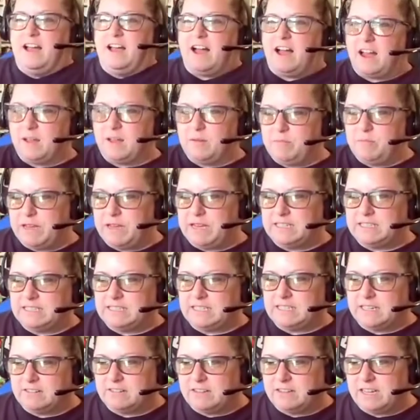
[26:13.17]
I
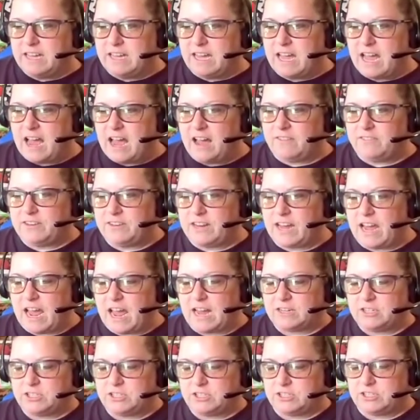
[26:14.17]
basically have to
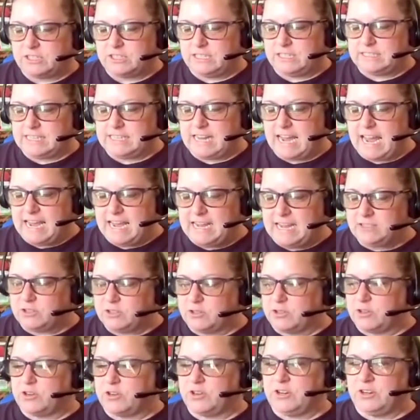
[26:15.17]
actually
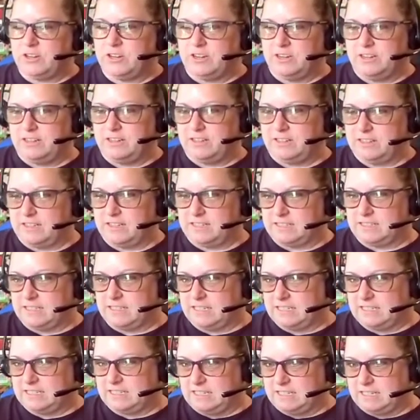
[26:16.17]
taser, because
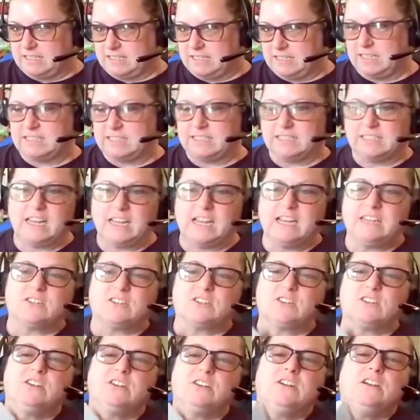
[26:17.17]
it's a
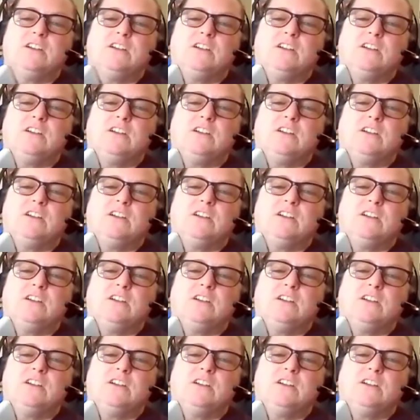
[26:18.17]
taser.